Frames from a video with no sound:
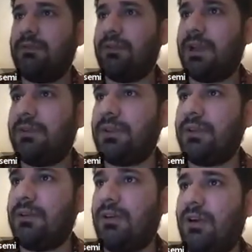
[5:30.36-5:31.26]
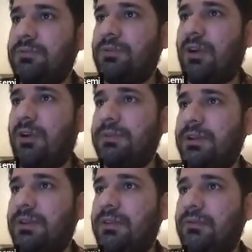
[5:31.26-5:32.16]
every hard problem there
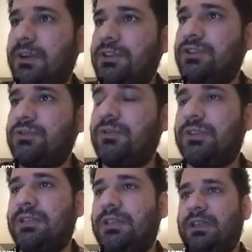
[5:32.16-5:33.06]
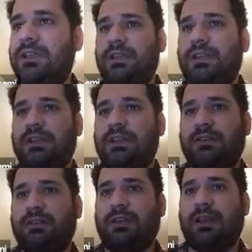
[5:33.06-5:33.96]
is a very short
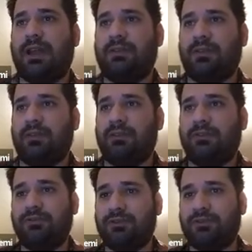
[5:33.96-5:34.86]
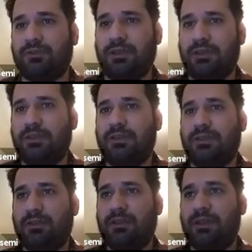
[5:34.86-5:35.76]
answer usually,
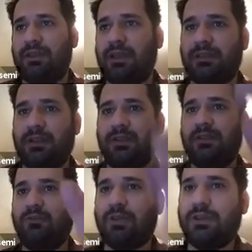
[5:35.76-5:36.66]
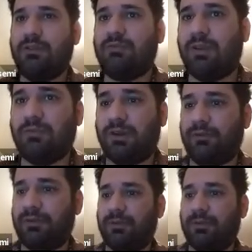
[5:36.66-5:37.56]
and this was one of
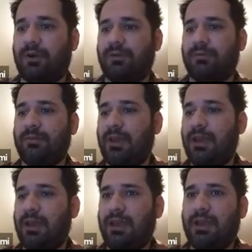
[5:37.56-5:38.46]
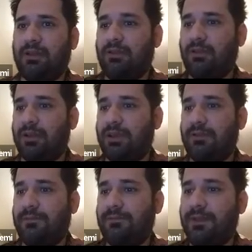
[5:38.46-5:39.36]
the problems. So
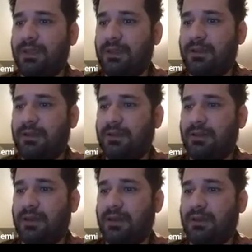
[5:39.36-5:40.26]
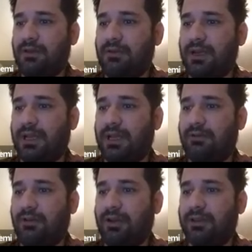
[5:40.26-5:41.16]
if we go ahead and
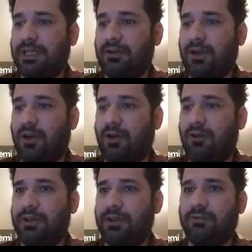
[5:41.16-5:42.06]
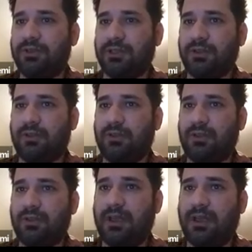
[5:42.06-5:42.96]
write down all the equations,
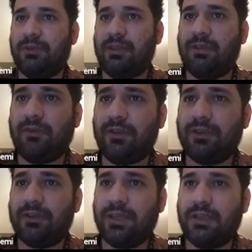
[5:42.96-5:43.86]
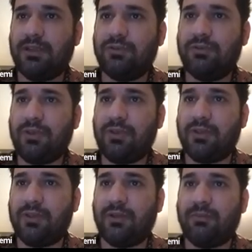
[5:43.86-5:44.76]
that means if I take two
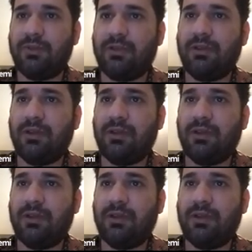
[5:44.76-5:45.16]
systems,